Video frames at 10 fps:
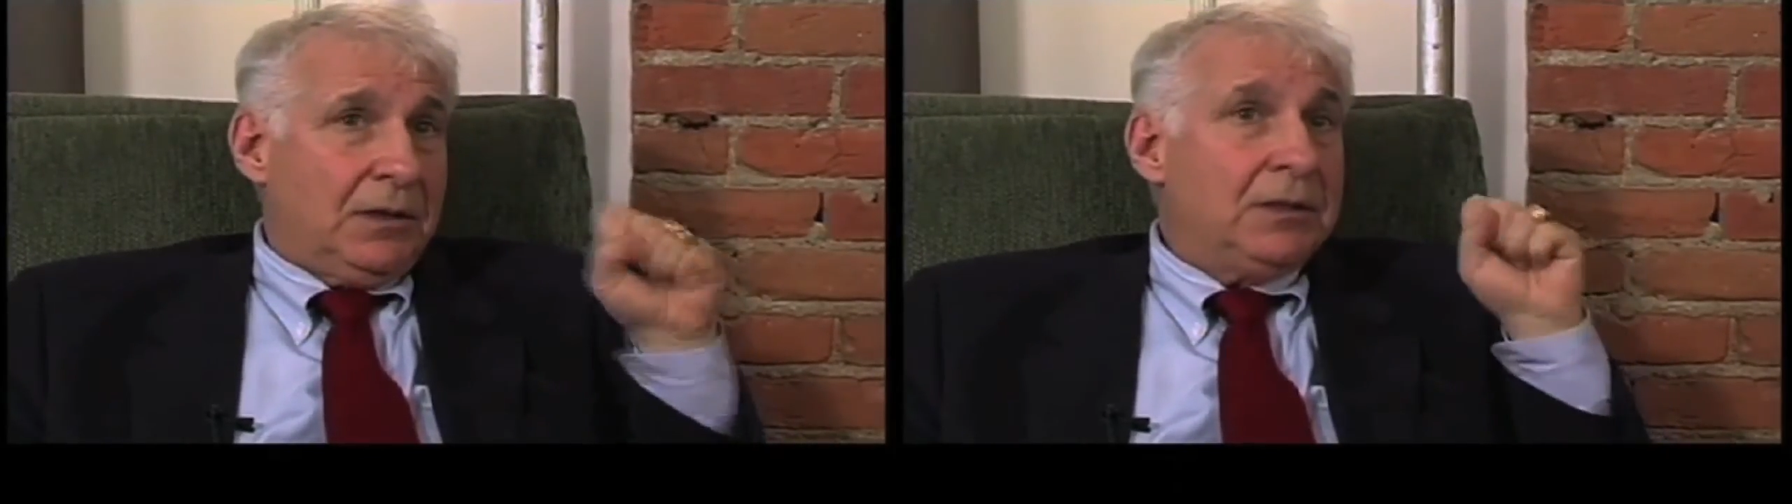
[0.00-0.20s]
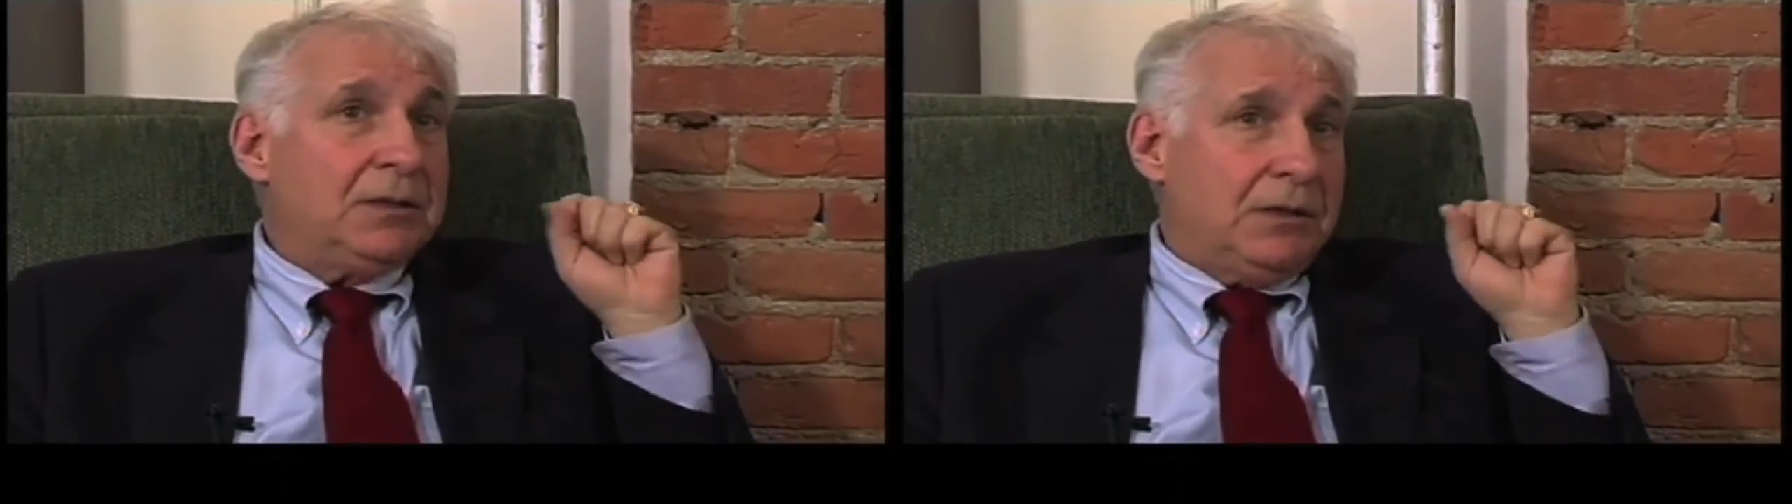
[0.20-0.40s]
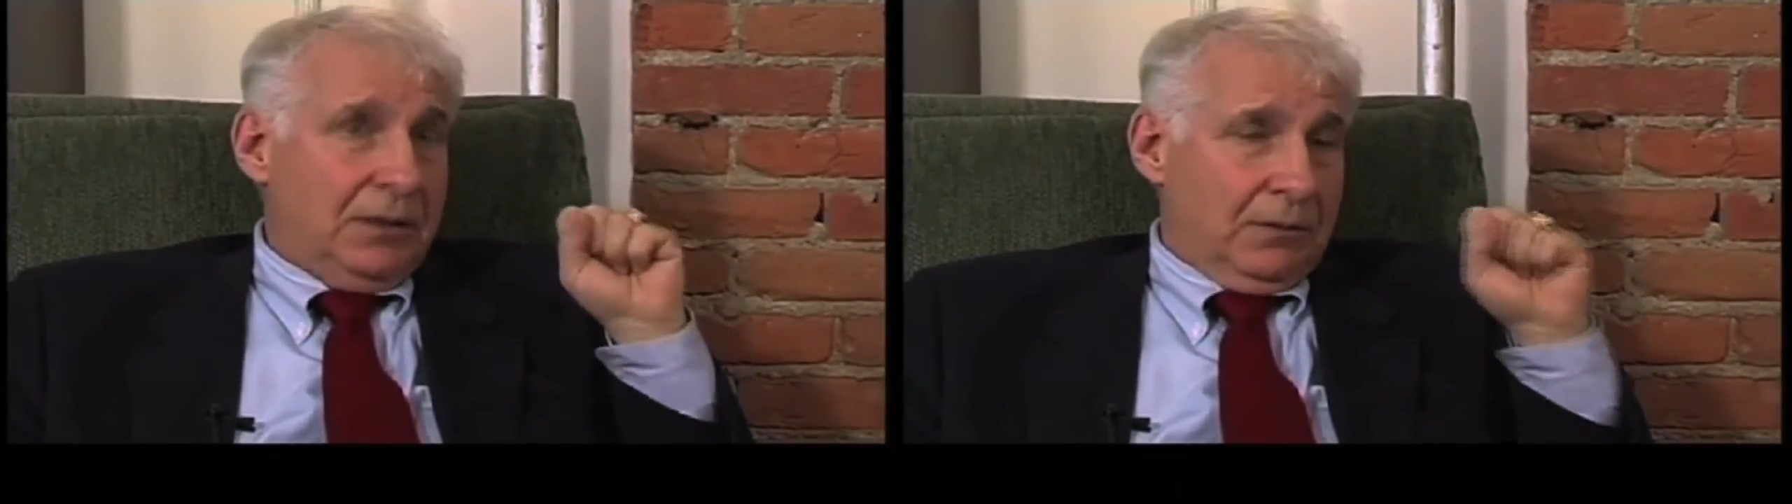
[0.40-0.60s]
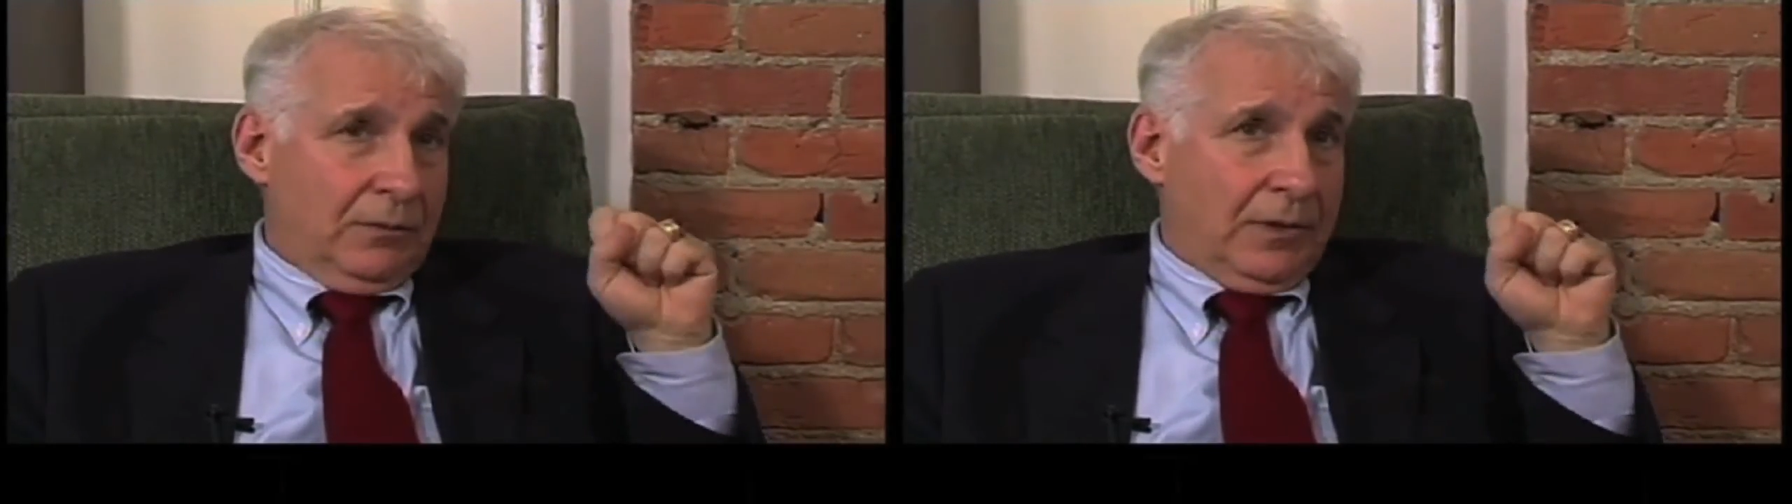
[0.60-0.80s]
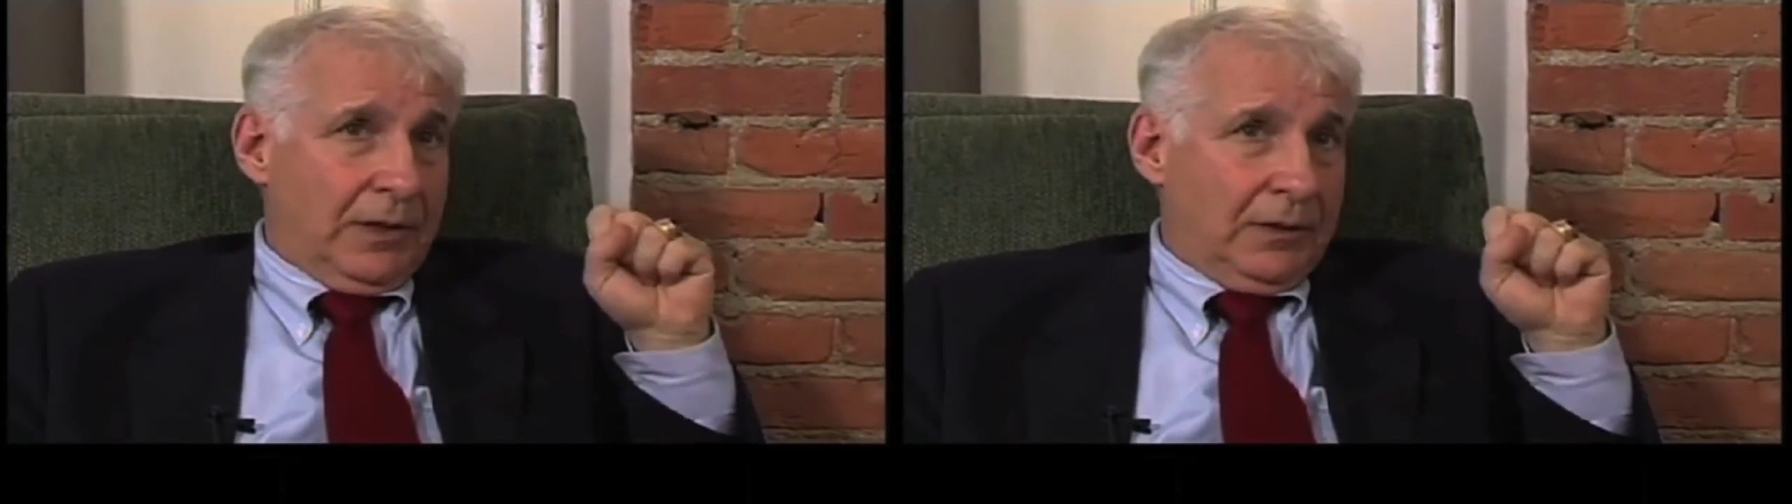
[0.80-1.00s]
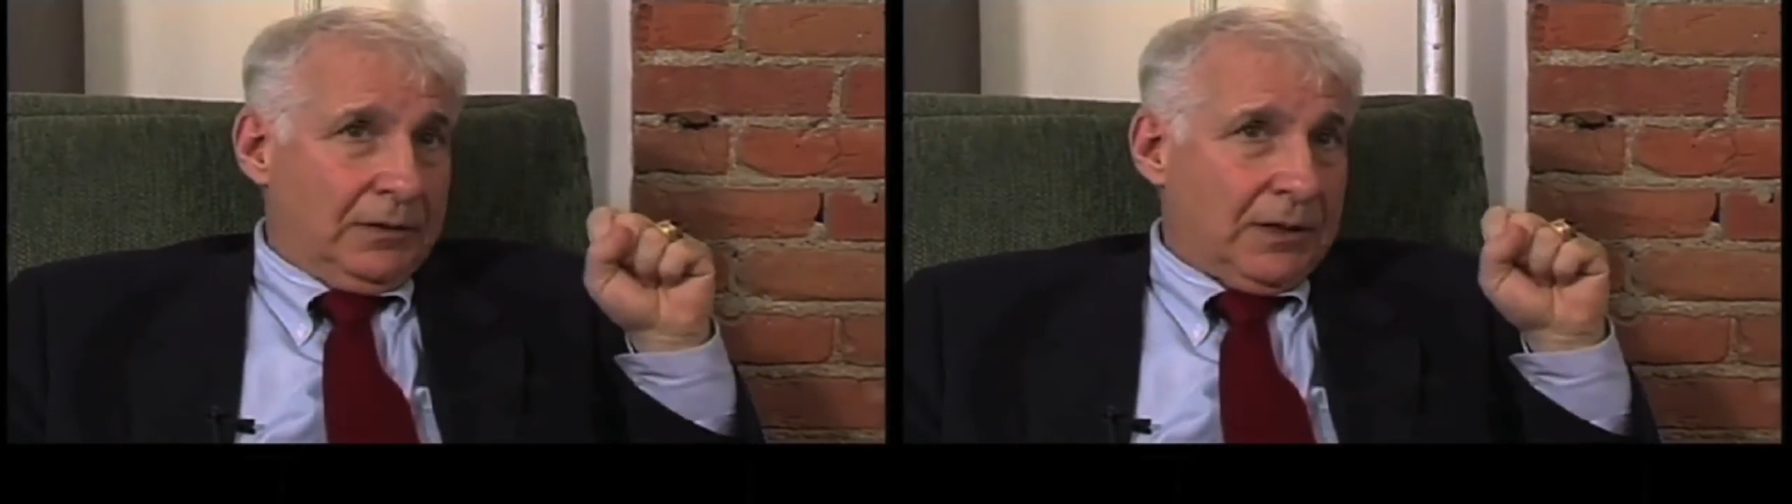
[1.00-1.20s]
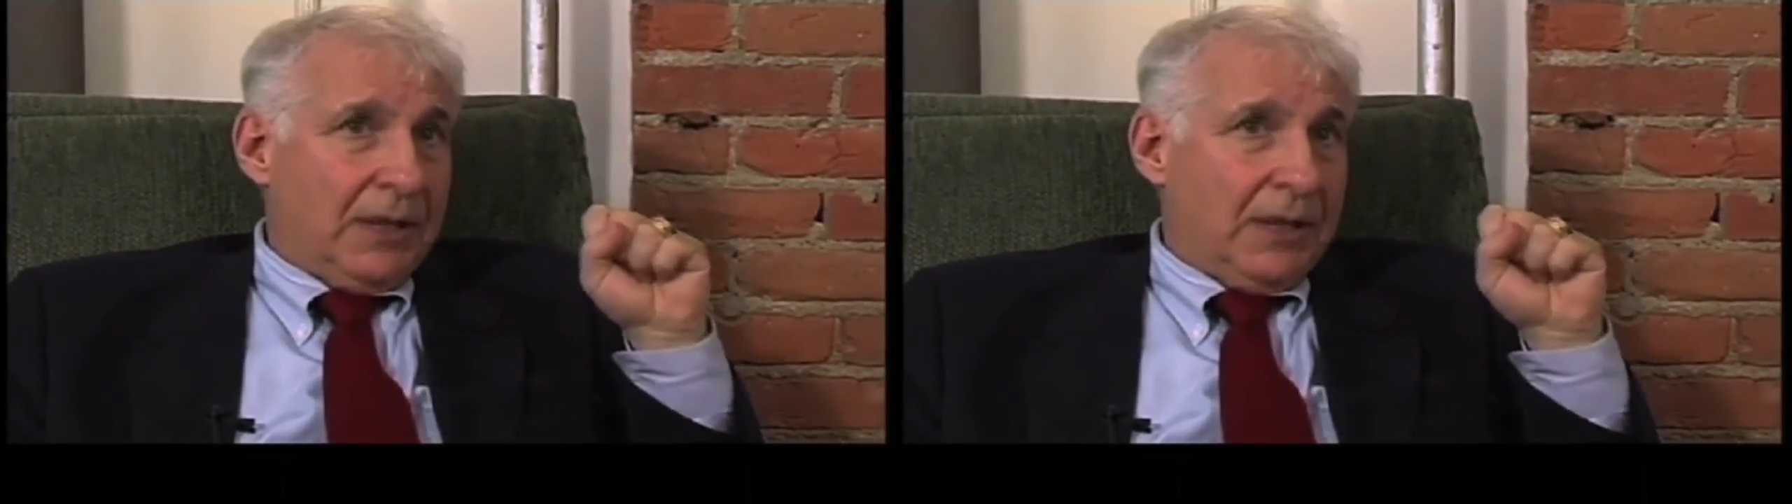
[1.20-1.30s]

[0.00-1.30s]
into their brains